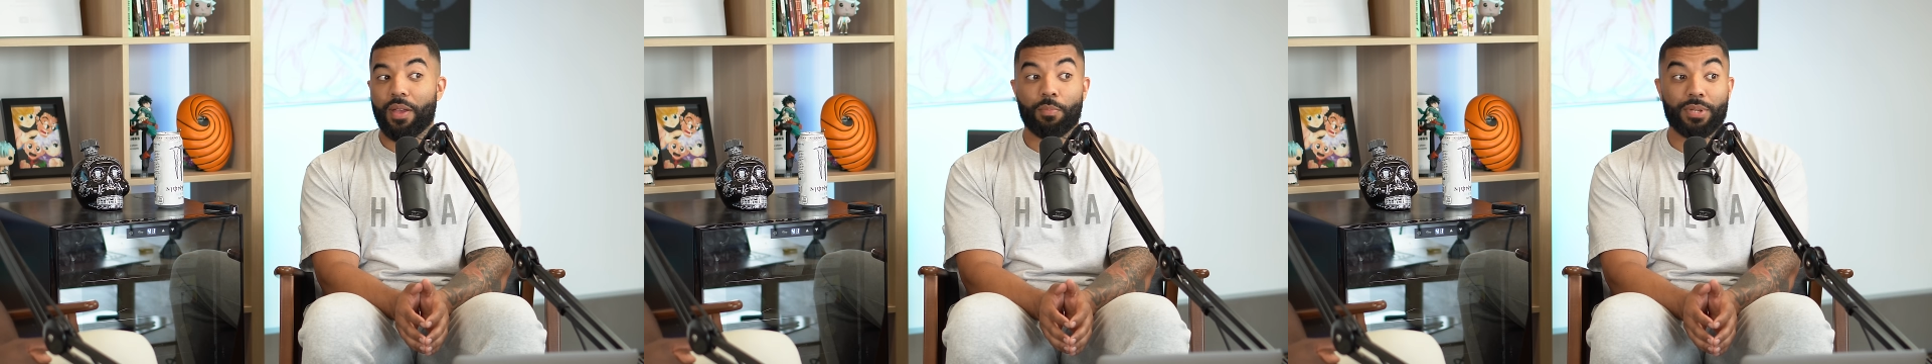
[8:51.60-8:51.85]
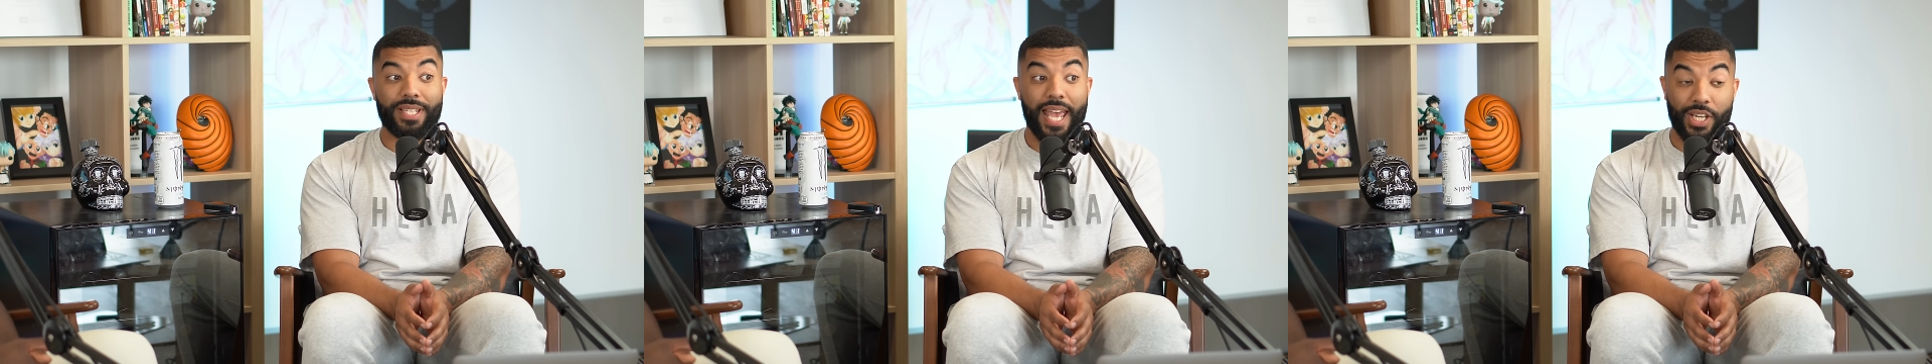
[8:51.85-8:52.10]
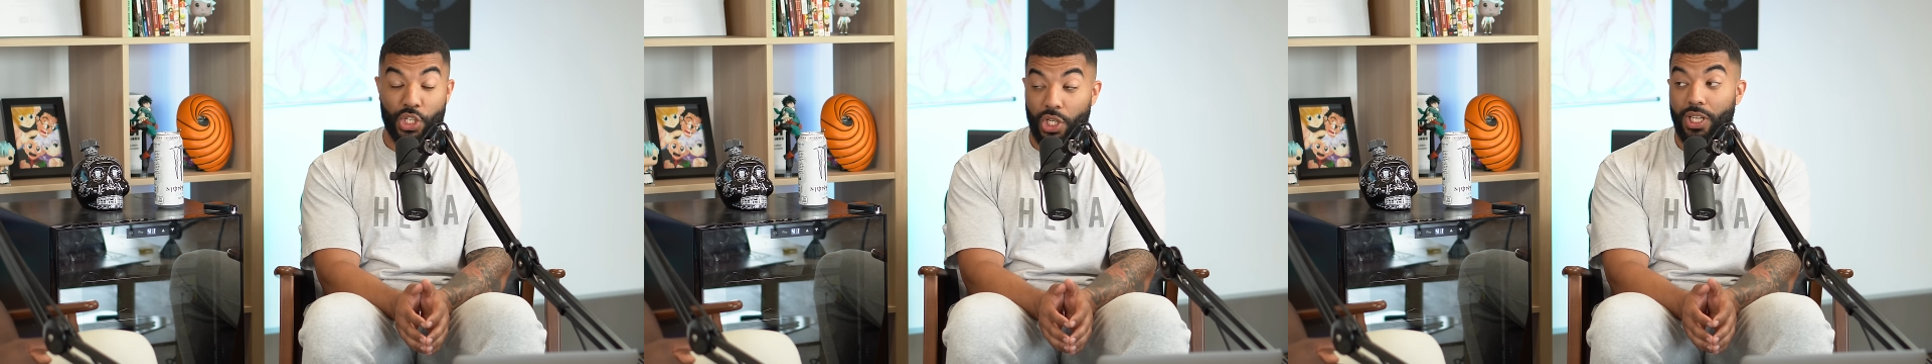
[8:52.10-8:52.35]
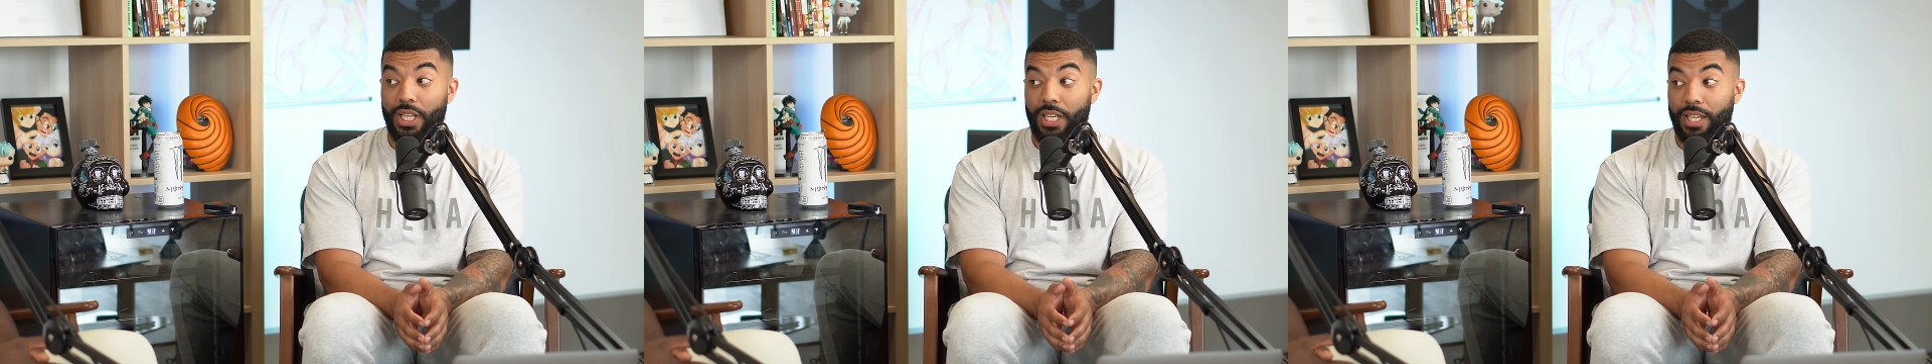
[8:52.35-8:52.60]

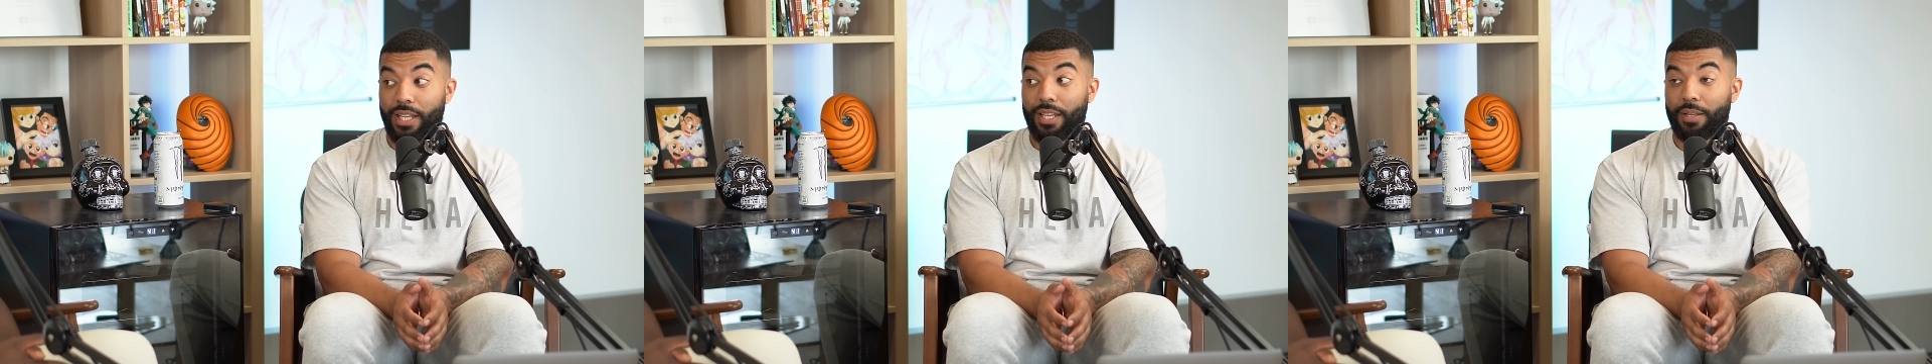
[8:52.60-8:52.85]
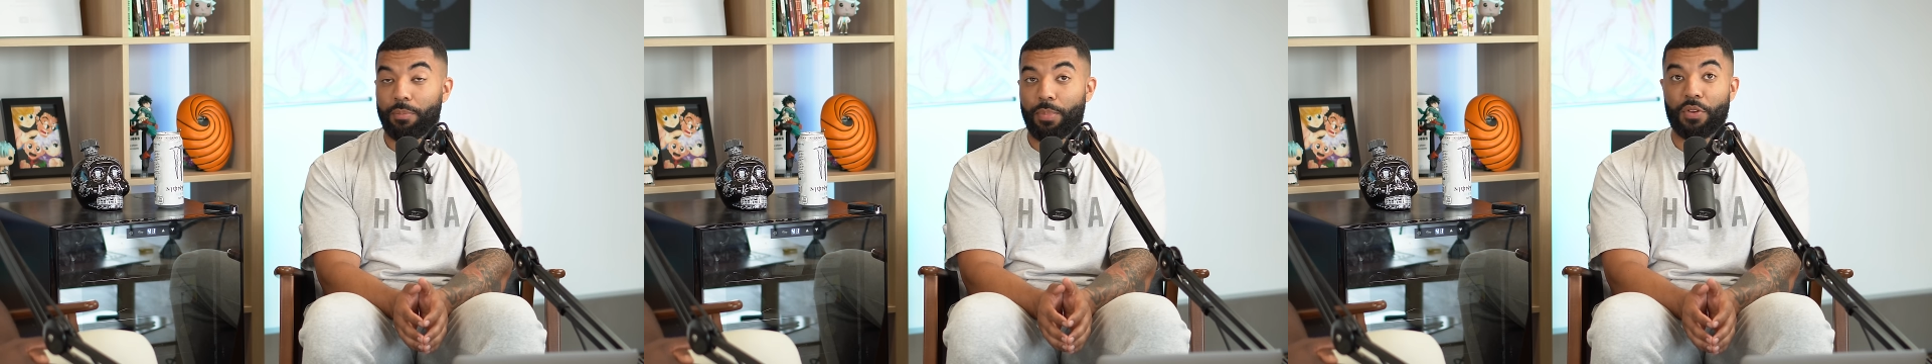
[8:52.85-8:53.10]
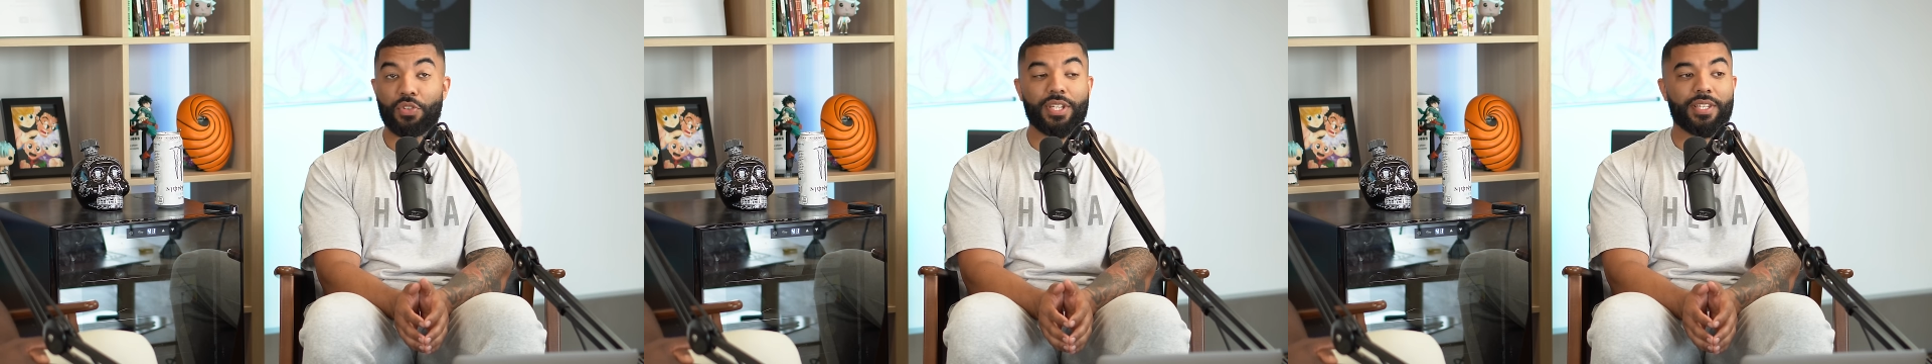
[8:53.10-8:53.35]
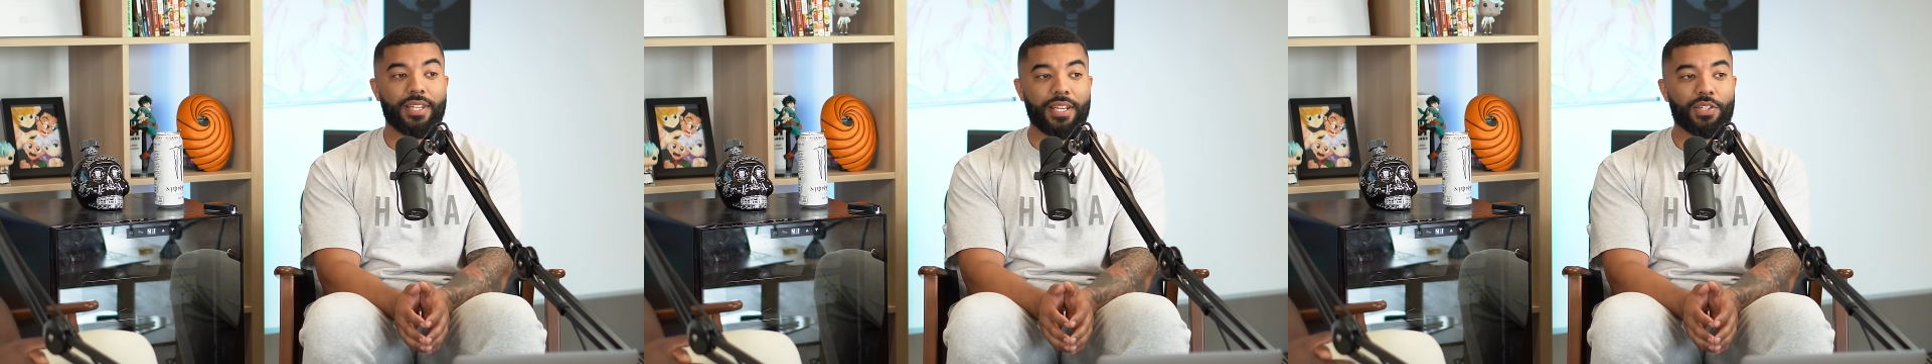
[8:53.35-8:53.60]
Potentially, mm. but if she
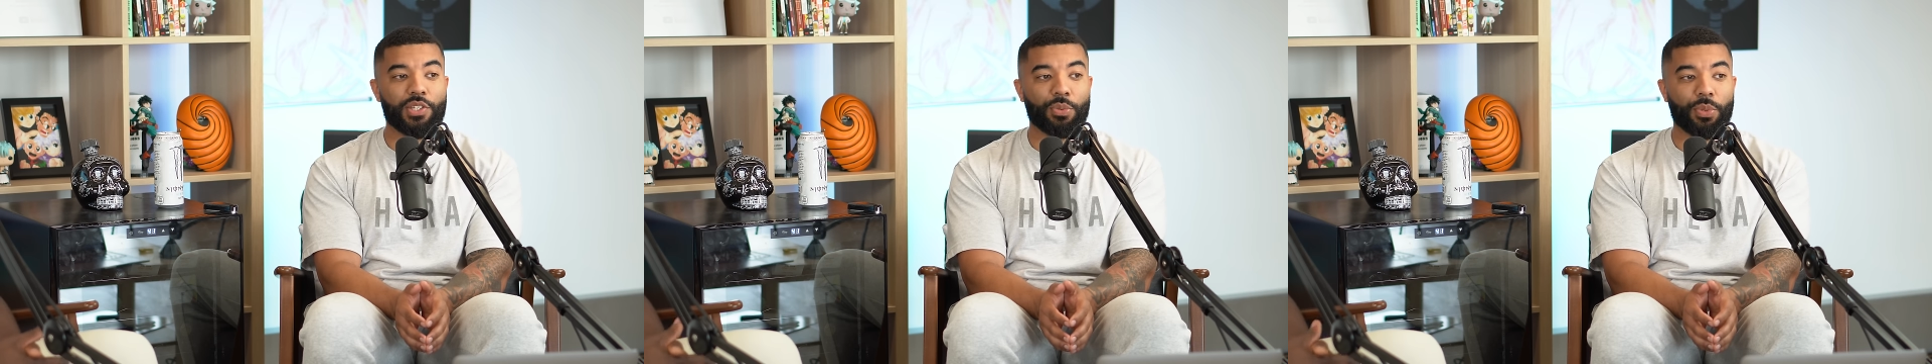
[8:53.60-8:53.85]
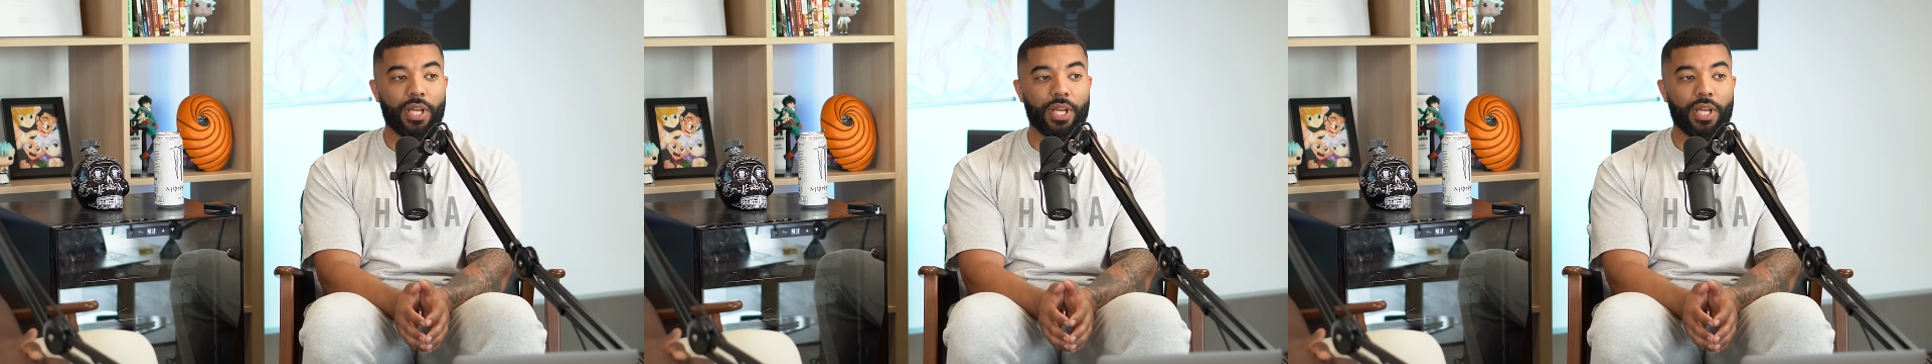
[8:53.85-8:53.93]
sticks to